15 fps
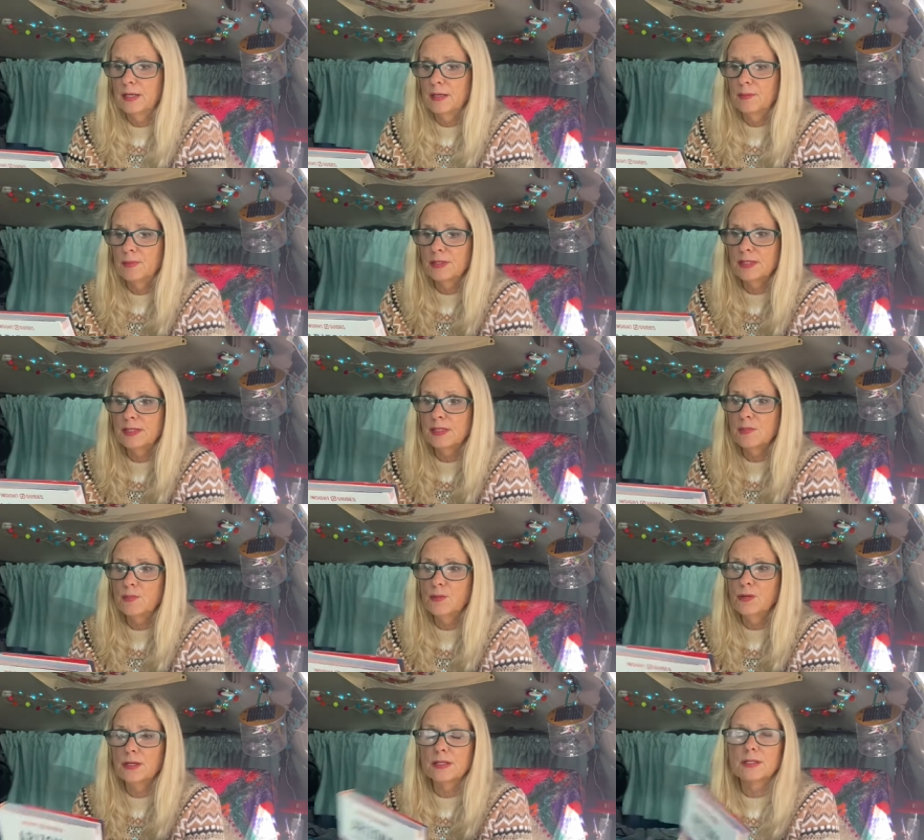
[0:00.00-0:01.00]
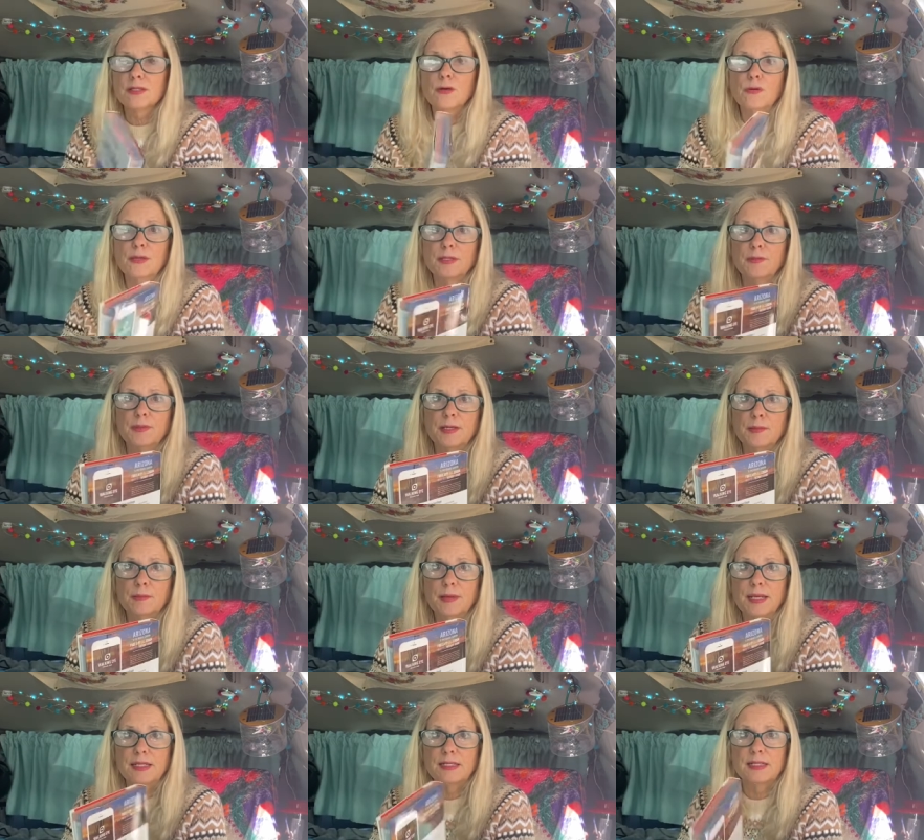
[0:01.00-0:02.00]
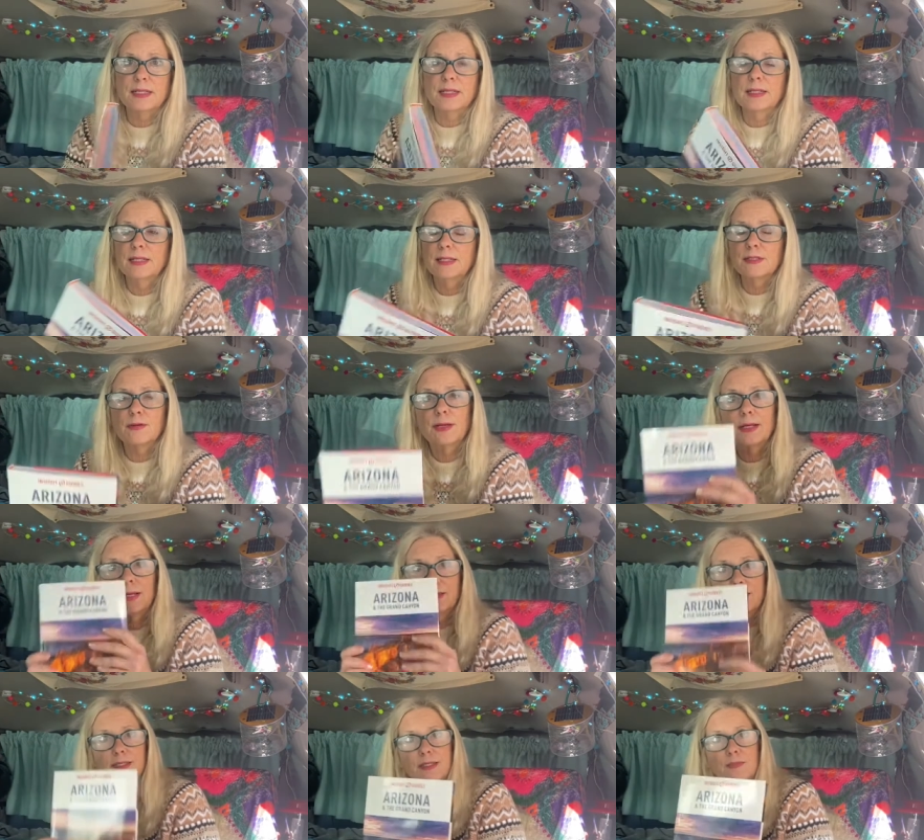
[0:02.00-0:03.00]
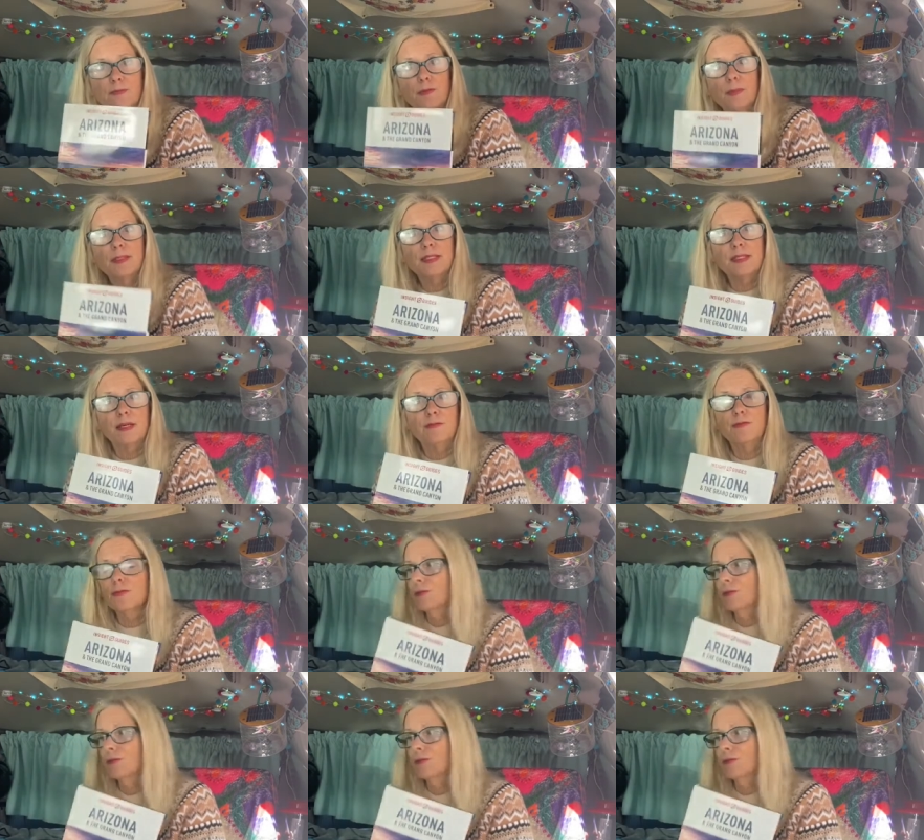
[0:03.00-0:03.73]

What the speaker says: But this book is going to be amazing. So I got this for my son for